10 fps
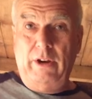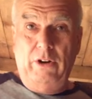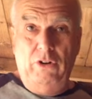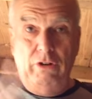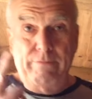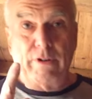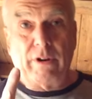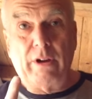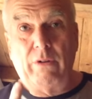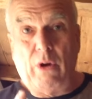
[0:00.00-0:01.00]

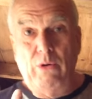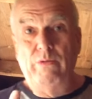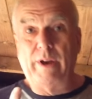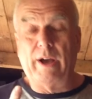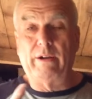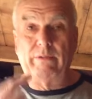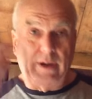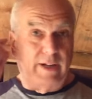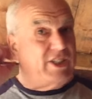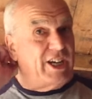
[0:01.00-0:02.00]
Numero uno,
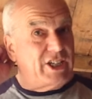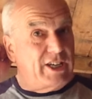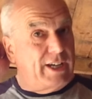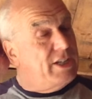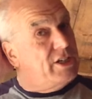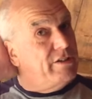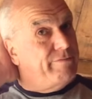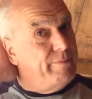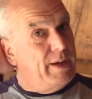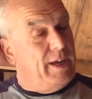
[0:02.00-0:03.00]
a test taste
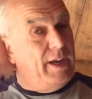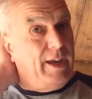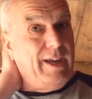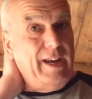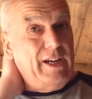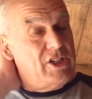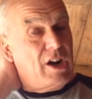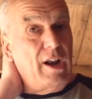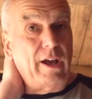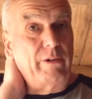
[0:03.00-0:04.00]
of me Guinness
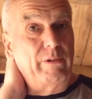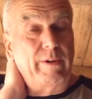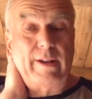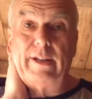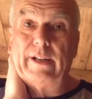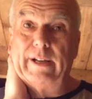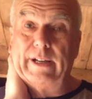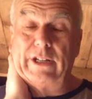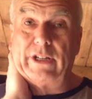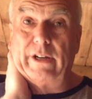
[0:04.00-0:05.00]
clone,
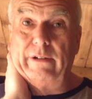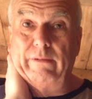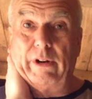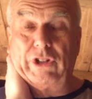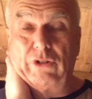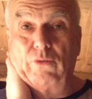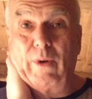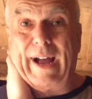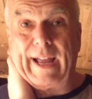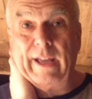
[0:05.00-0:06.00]
so I shall
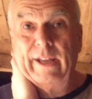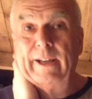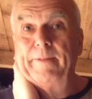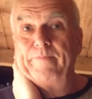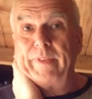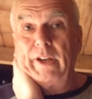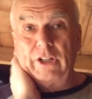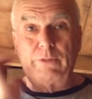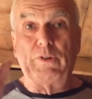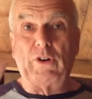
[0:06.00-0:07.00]
whack a
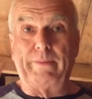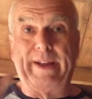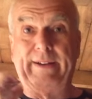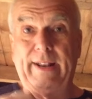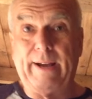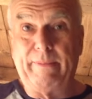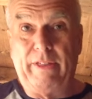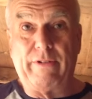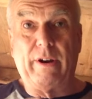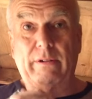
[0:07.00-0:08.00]
small amount down my
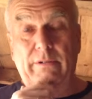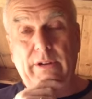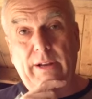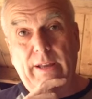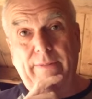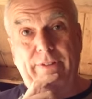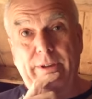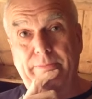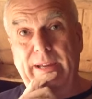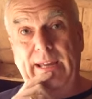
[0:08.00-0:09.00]
throat and give
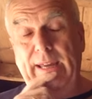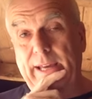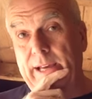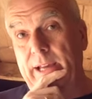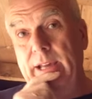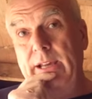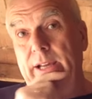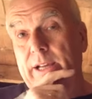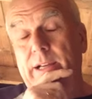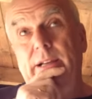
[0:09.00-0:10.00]
you me
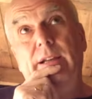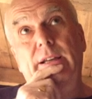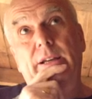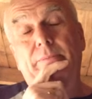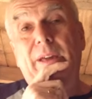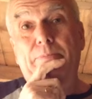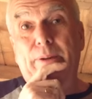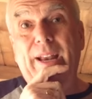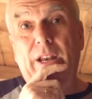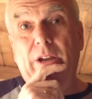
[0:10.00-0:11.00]

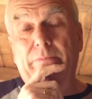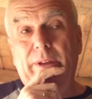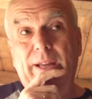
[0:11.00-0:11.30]
opinion,